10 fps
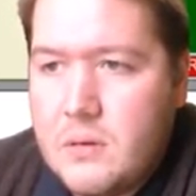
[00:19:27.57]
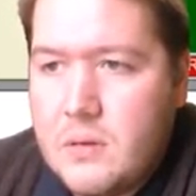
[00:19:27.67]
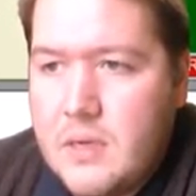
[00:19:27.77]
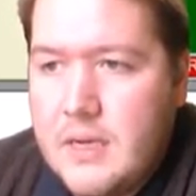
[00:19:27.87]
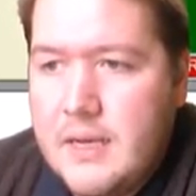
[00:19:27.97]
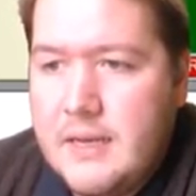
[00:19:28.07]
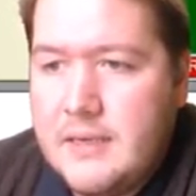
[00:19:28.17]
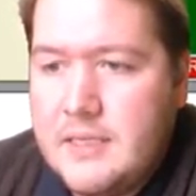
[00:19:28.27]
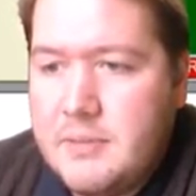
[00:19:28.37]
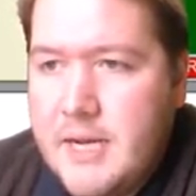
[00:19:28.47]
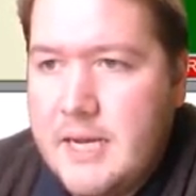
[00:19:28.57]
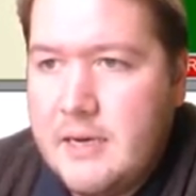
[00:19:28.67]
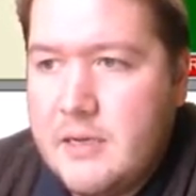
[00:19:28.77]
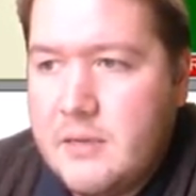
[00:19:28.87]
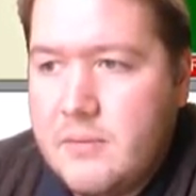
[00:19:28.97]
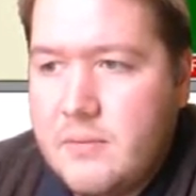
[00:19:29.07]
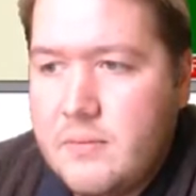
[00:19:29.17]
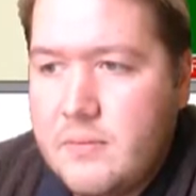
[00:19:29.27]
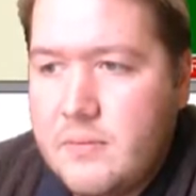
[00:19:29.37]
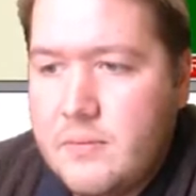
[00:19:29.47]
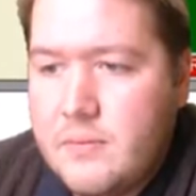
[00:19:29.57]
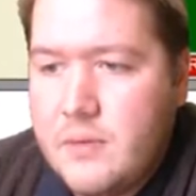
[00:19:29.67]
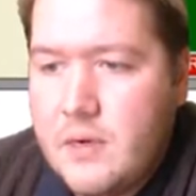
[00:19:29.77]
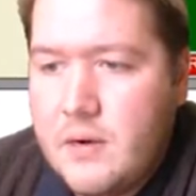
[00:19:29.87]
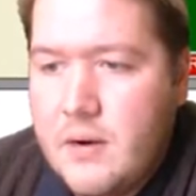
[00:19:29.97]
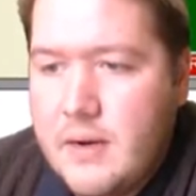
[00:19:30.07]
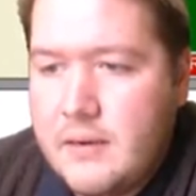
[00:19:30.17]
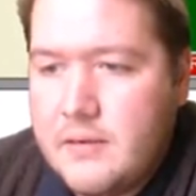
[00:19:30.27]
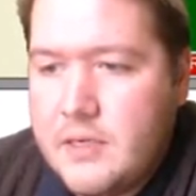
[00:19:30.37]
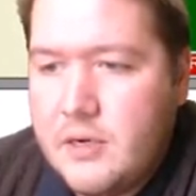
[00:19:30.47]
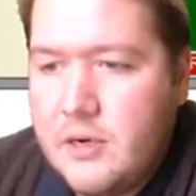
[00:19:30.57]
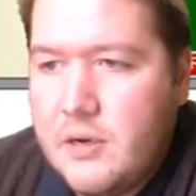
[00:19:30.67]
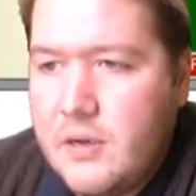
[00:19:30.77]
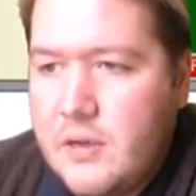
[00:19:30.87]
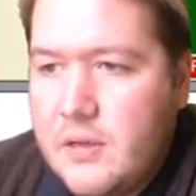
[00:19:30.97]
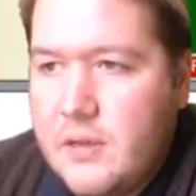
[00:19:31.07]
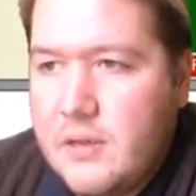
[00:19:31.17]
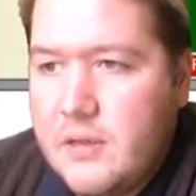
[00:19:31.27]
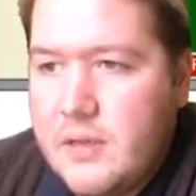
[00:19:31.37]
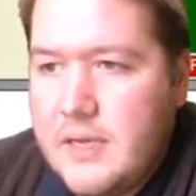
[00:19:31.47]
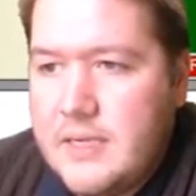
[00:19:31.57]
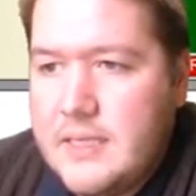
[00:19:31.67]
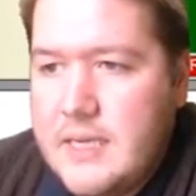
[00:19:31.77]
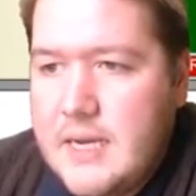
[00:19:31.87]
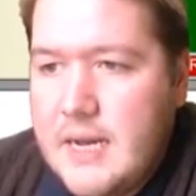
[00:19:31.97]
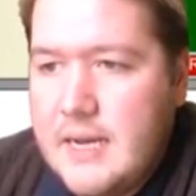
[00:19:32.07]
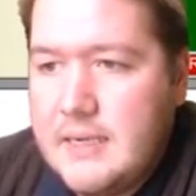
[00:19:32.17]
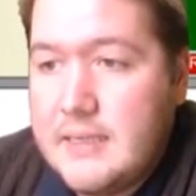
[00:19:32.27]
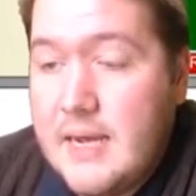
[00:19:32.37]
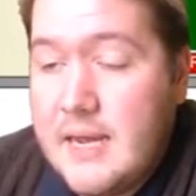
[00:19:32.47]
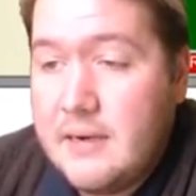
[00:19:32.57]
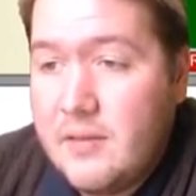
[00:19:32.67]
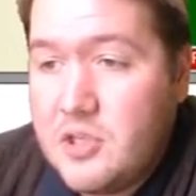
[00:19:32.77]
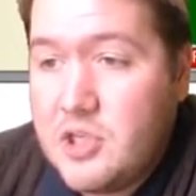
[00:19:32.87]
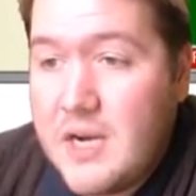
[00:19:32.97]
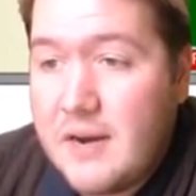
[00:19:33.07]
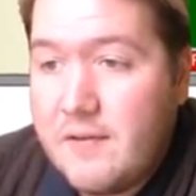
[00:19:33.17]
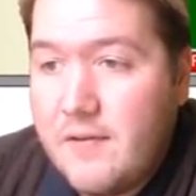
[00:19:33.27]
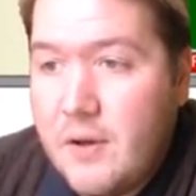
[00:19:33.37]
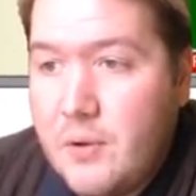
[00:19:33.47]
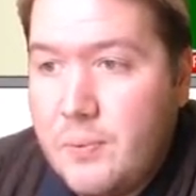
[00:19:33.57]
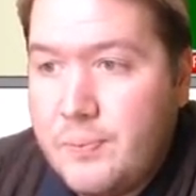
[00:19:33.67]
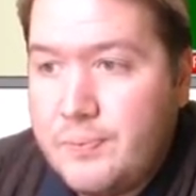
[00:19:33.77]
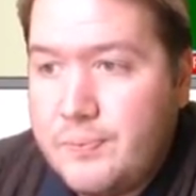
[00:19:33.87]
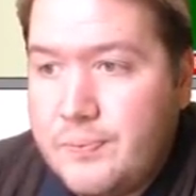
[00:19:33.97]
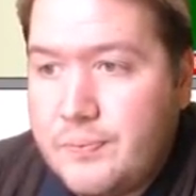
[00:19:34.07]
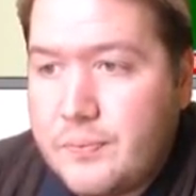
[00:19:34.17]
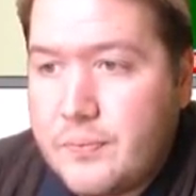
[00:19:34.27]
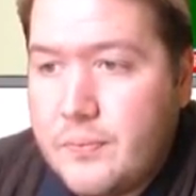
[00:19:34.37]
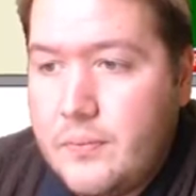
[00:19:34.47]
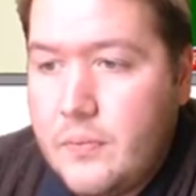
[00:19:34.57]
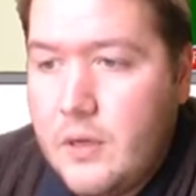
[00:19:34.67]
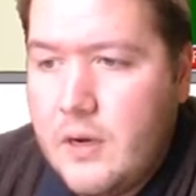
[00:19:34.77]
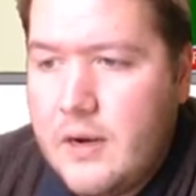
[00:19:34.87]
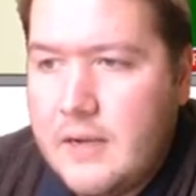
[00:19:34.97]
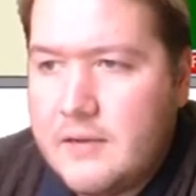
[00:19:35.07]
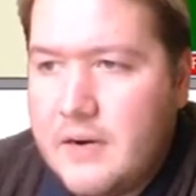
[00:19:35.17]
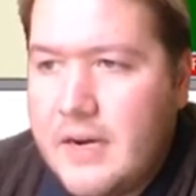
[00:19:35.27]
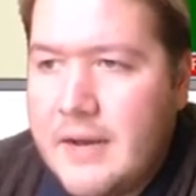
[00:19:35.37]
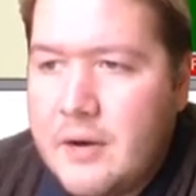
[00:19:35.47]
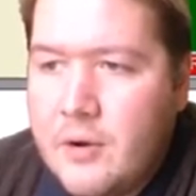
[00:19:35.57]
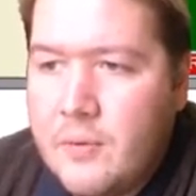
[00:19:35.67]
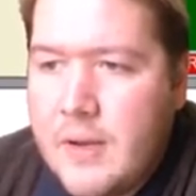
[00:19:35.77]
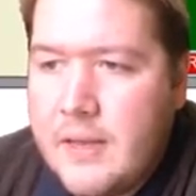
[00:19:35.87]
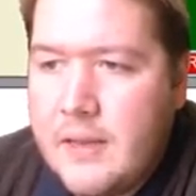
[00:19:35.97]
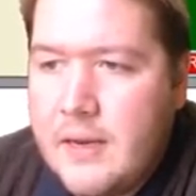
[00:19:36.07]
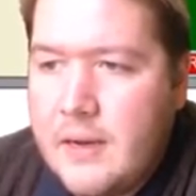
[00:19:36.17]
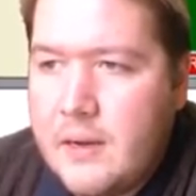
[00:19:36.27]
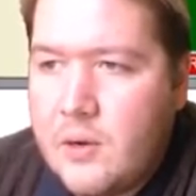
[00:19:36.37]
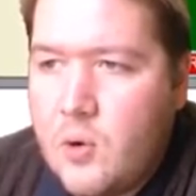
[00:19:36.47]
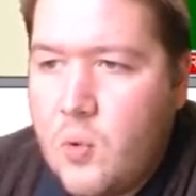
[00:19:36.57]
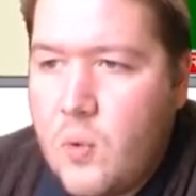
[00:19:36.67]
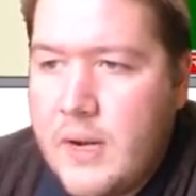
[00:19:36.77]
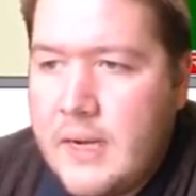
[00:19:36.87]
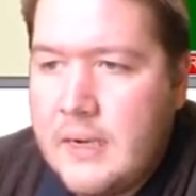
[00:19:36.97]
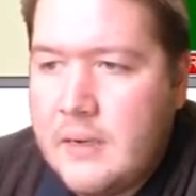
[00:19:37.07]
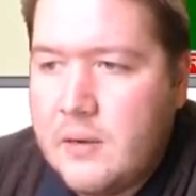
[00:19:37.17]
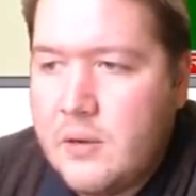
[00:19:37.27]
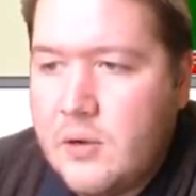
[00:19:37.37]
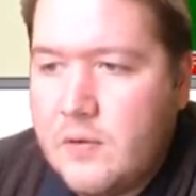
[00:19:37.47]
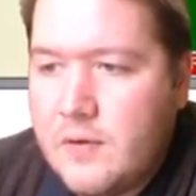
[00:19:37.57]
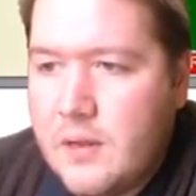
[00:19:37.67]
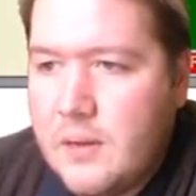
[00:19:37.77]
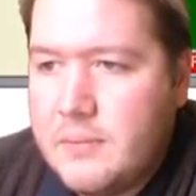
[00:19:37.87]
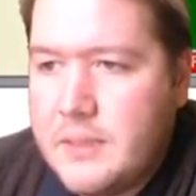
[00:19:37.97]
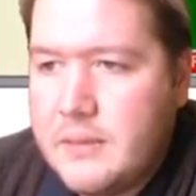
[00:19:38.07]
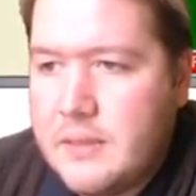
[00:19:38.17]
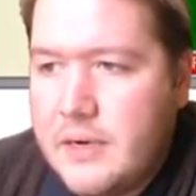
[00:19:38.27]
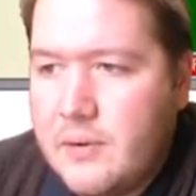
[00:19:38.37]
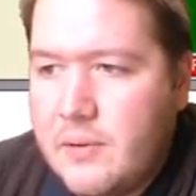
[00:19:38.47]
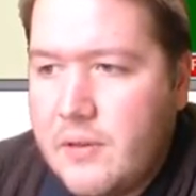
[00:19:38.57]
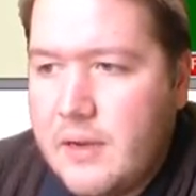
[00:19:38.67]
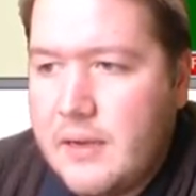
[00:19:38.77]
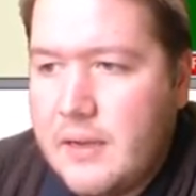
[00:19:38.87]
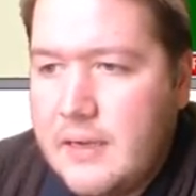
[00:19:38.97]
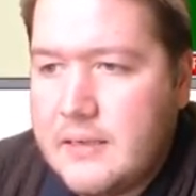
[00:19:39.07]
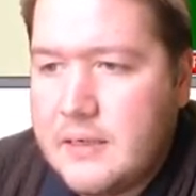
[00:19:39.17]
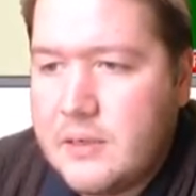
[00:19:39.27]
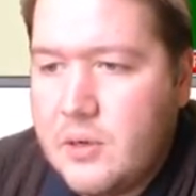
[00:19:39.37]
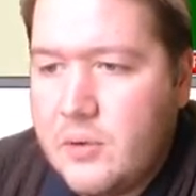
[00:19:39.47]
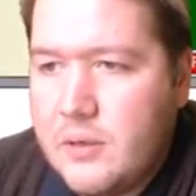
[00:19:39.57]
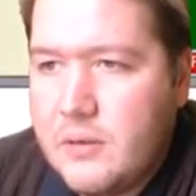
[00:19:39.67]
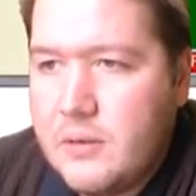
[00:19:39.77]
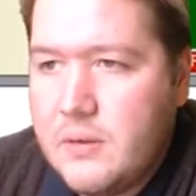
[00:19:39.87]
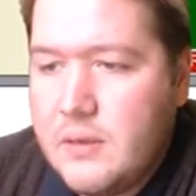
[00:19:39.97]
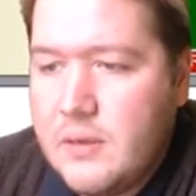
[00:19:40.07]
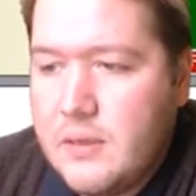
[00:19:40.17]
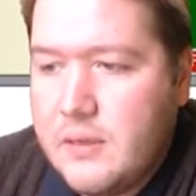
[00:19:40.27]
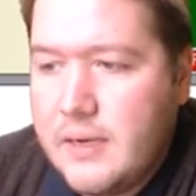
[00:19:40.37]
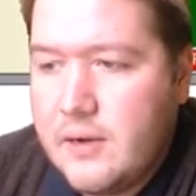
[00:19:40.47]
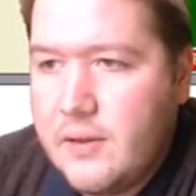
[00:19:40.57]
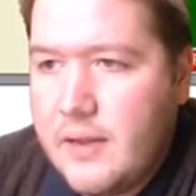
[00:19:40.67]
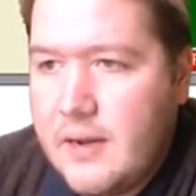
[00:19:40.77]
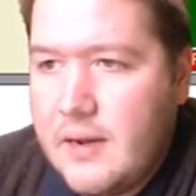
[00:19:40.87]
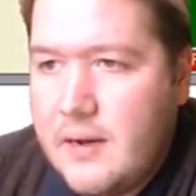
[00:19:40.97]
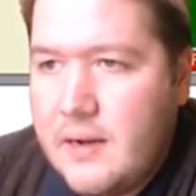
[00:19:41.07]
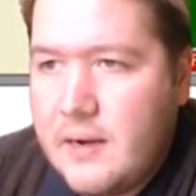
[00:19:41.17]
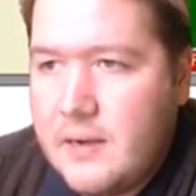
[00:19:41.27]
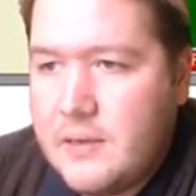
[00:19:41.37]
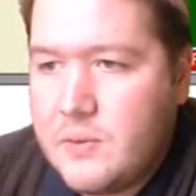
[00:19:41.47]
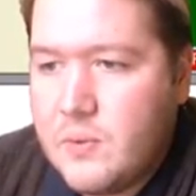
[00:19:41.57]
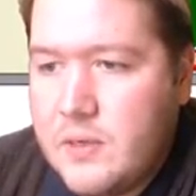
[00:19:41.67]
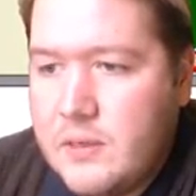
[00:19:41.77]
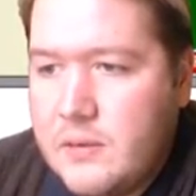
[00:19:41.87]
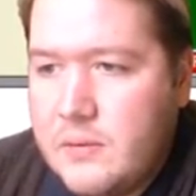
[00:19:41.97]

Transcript: and a spade. All right, so there's the ace and the jack fell. All right, so I now know where the uh, queen of clubs is. I don't think East can hold it. They got their heart as well.